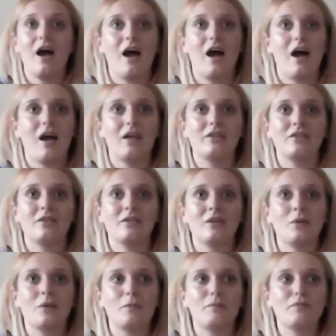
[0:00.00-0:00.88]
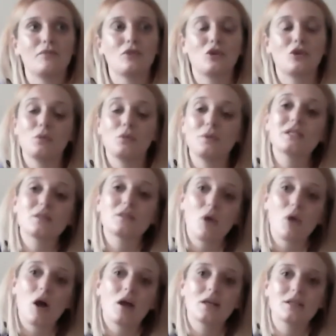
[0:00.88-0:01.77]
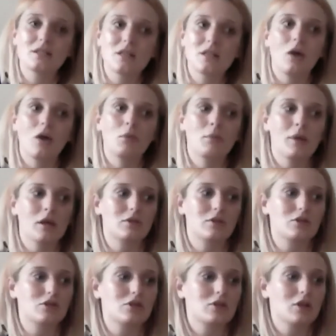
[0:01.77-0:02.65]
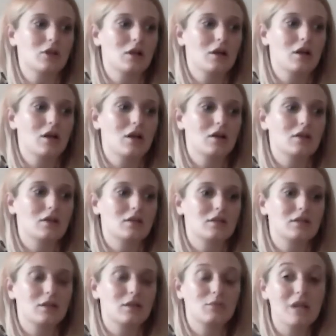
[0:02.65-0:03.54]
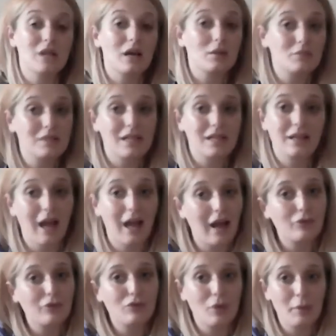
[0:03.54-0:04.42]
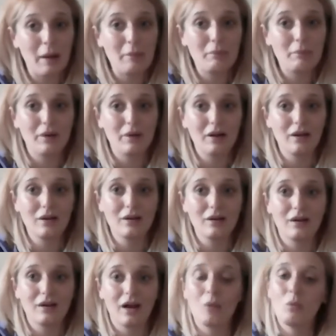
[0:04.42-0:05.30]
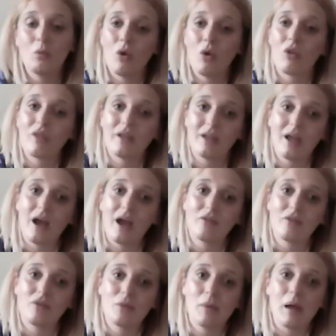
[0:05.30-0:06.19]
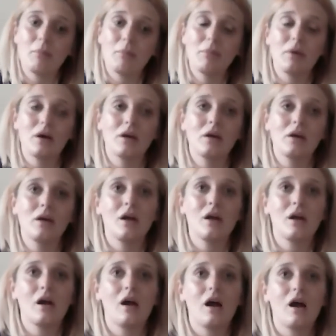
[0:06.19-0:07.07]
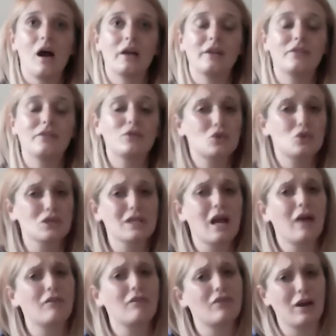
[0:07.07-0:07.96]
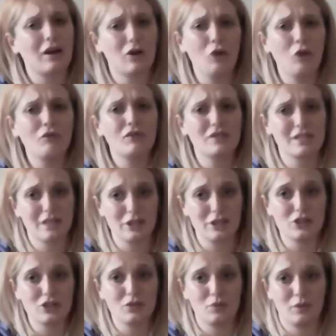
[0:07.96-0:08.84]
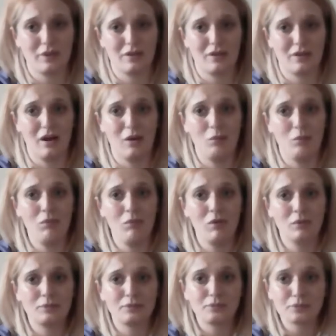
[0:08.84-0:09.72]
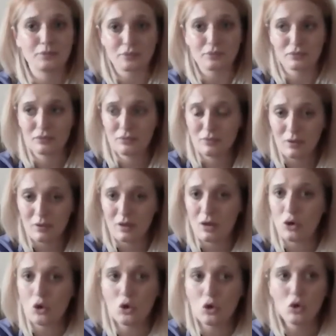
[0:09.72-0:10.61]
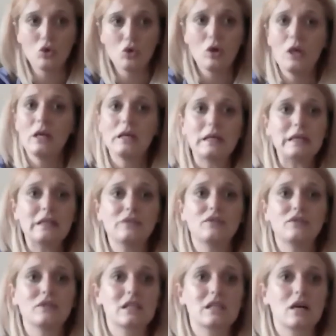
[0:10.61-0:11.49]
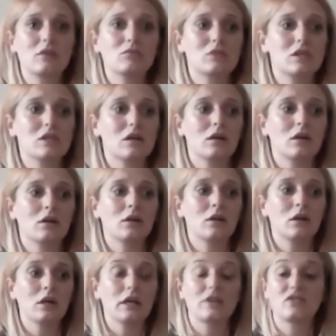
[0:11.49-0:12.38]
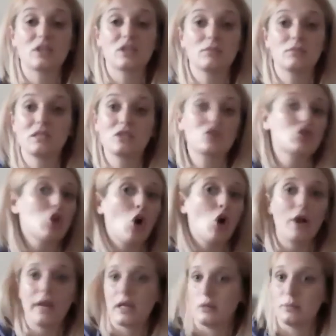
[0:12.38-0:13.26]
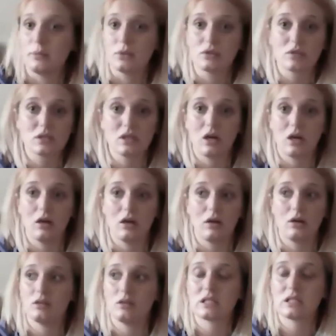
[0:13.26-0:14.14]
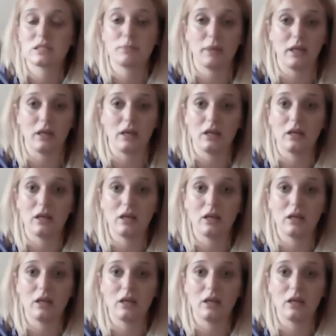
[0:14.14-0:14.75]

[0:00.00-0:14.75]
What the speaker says: And you'll be surprised how much sometimes they can remember, and what they can remember. And if you just have that conversation with them, or even down to if somebody's not able to speak,